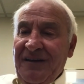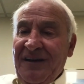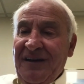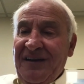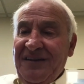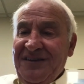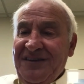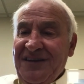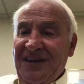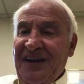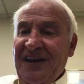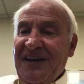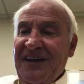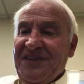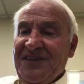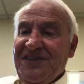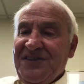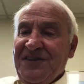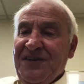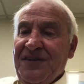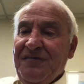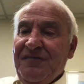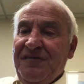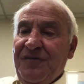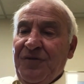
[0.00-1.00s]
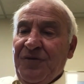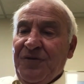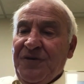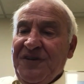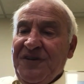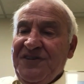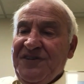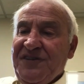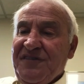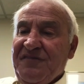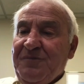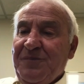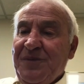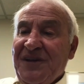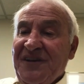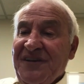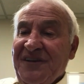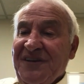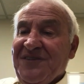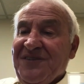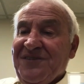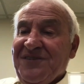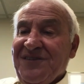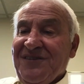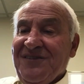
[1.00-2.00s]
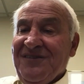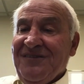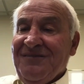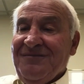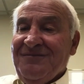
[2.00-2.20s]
And today it's in the 40s of billions.